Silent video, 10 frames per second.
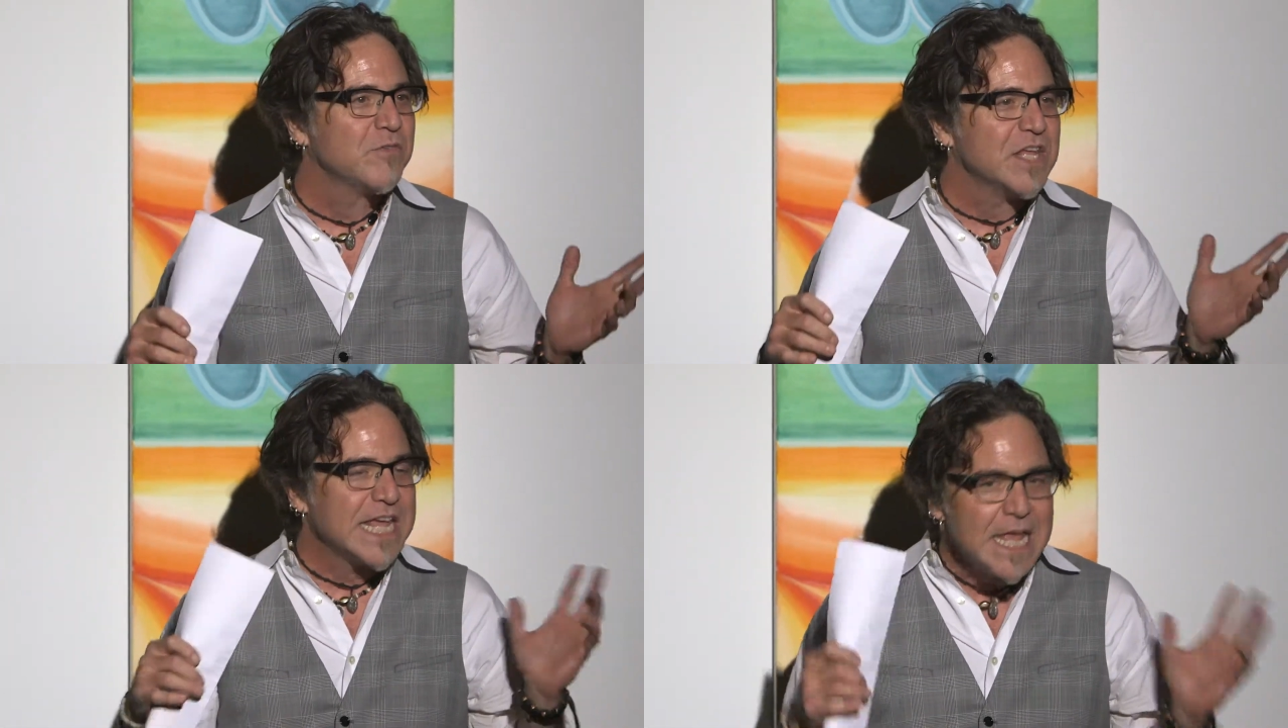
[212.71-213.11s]

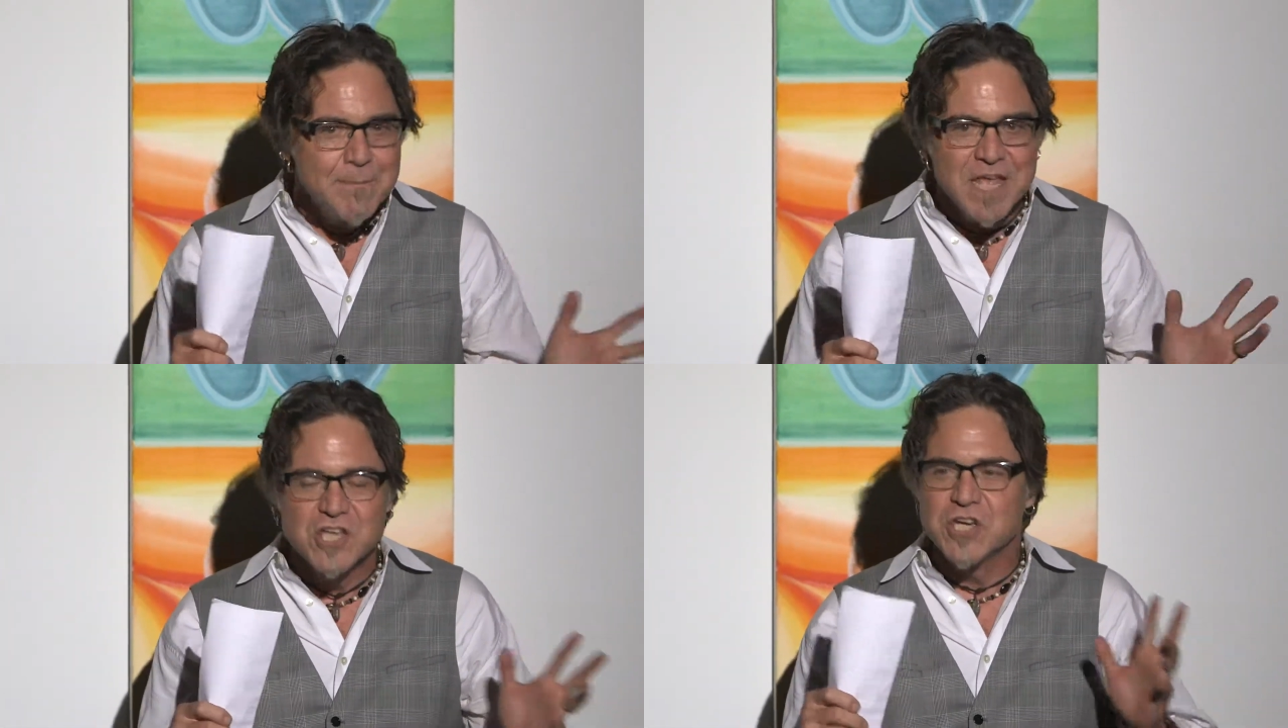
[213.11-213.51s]
the
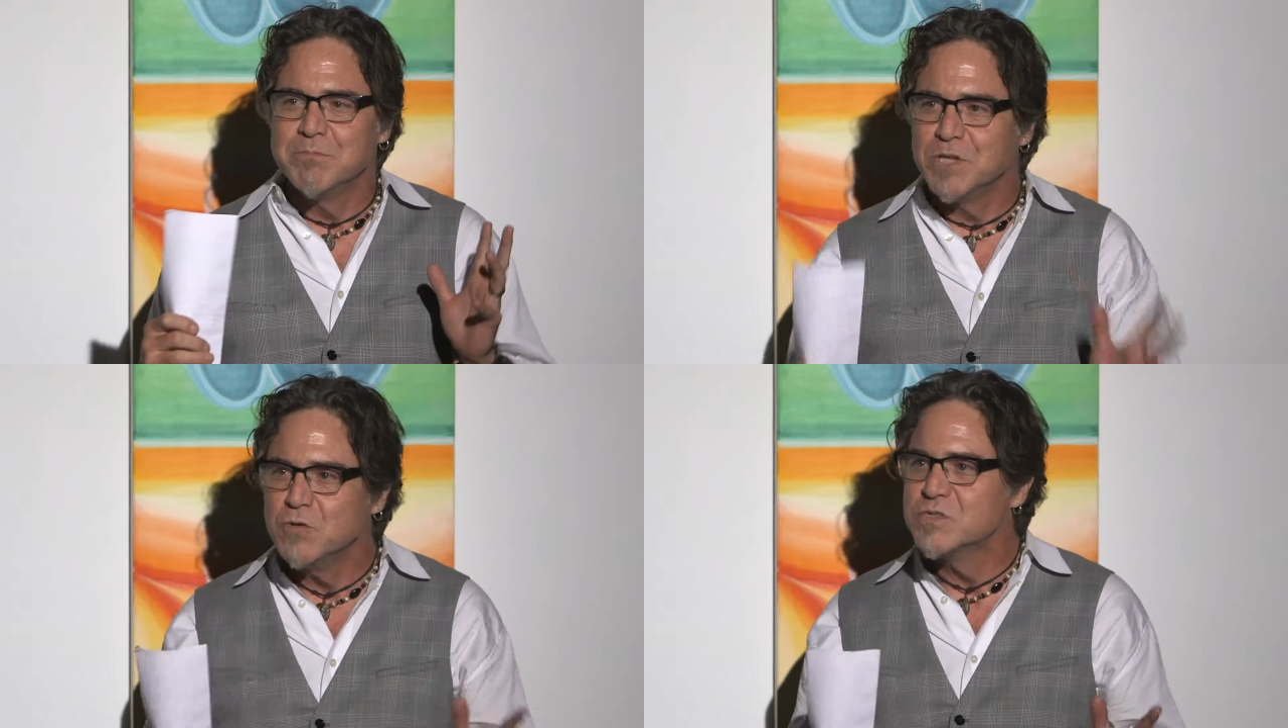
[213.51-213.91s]
image
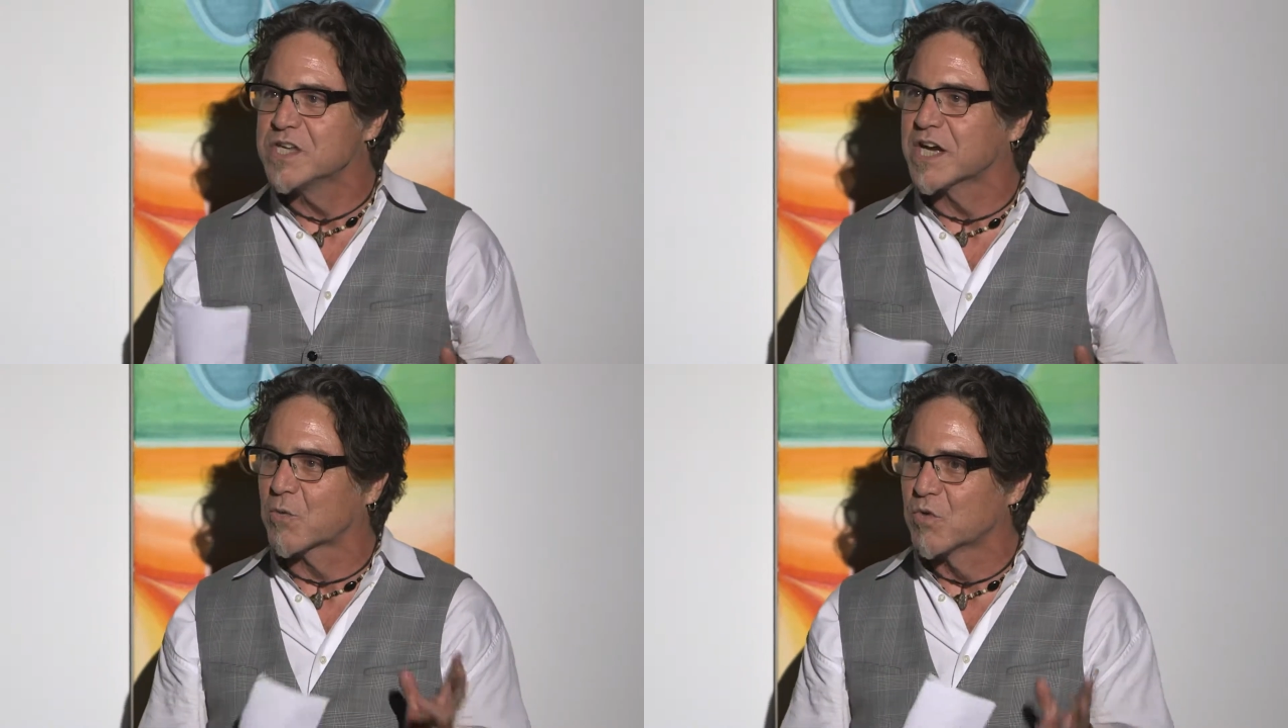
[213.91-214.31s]
and
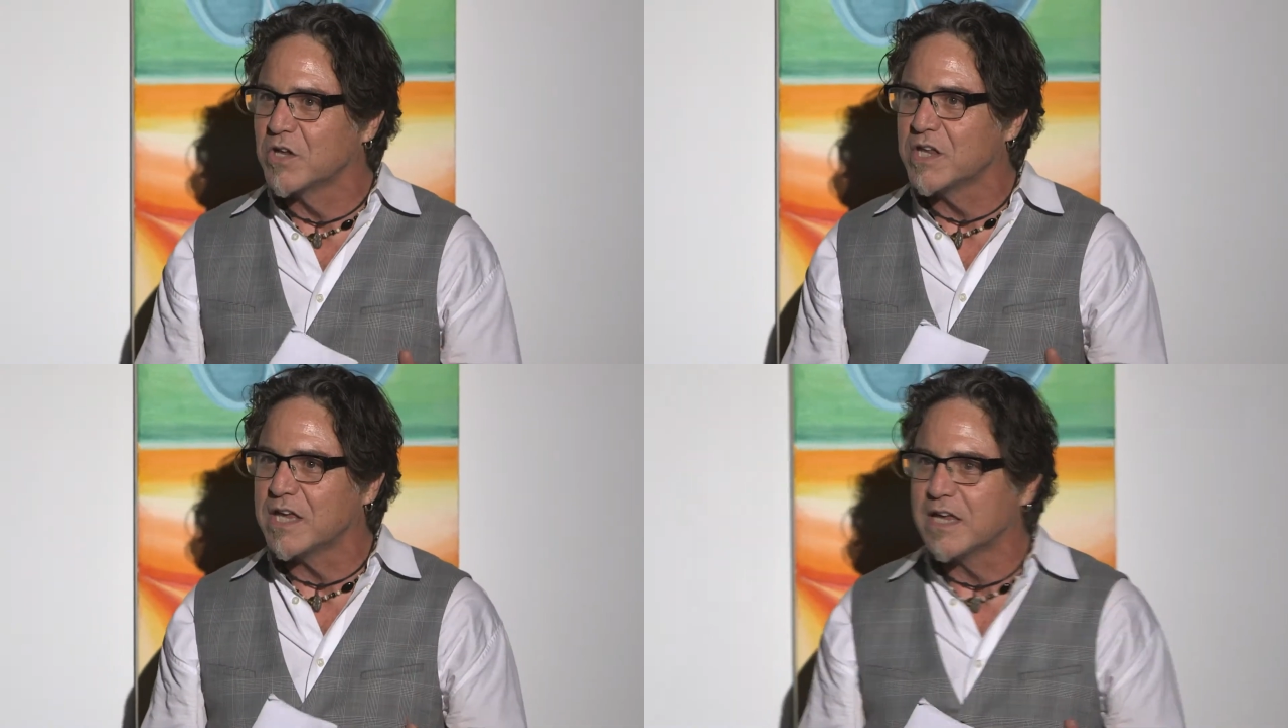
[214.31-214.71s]
music
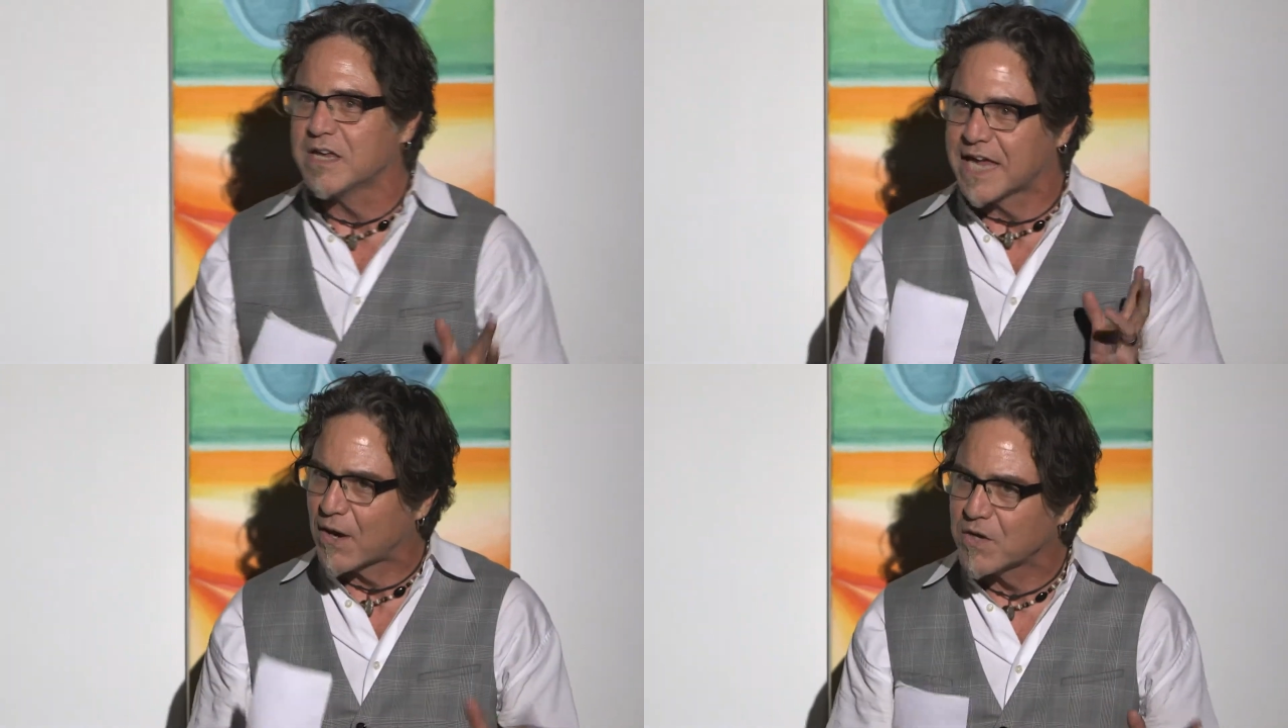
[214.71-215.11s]

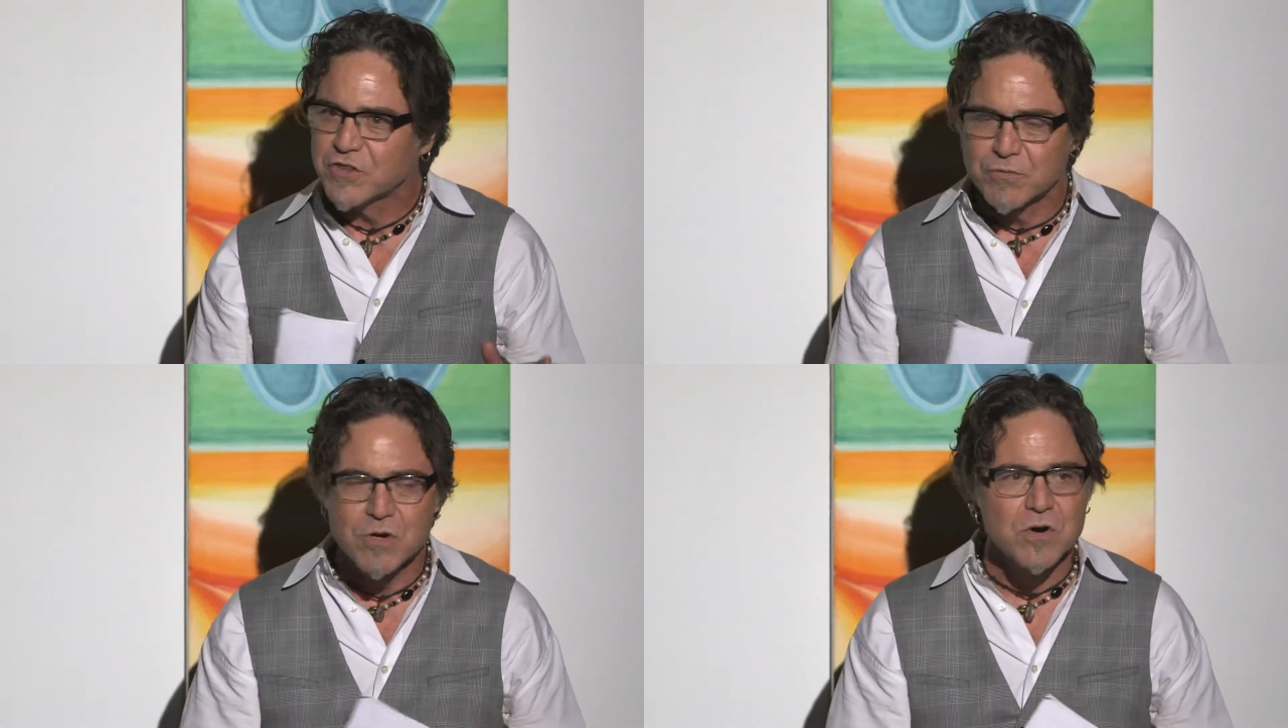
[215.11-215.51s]
really
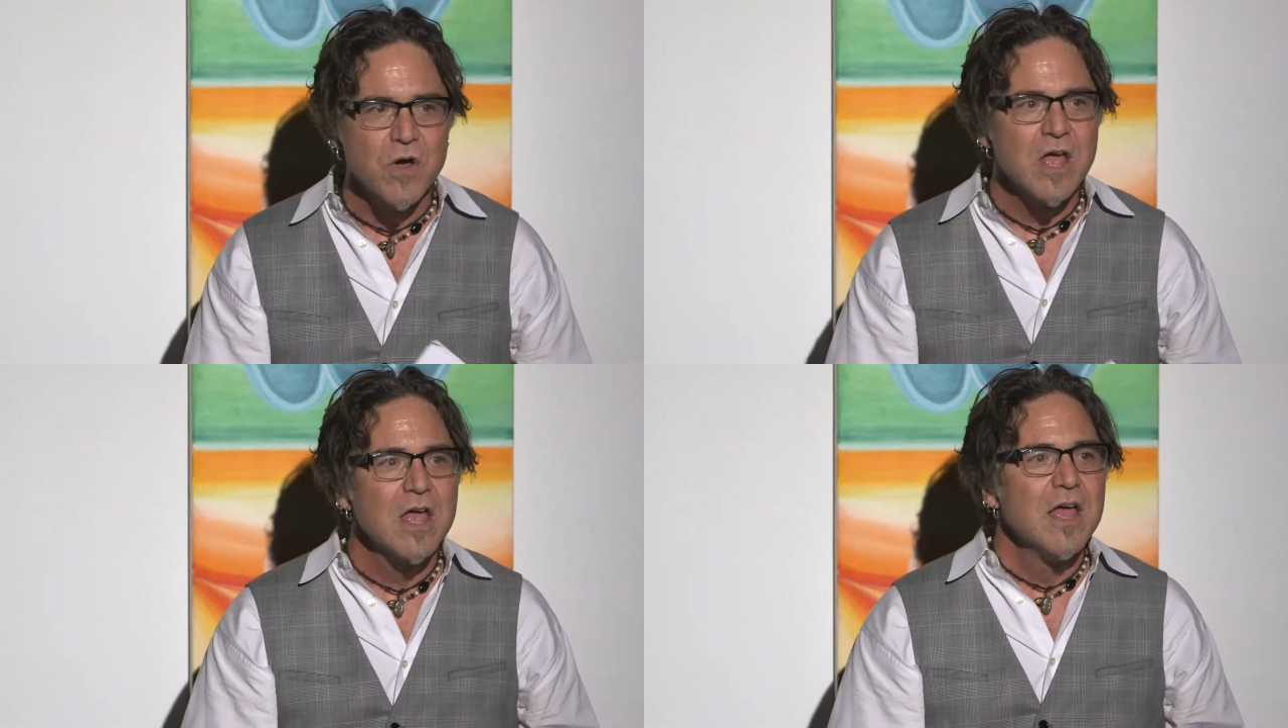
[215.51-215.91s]
carried through.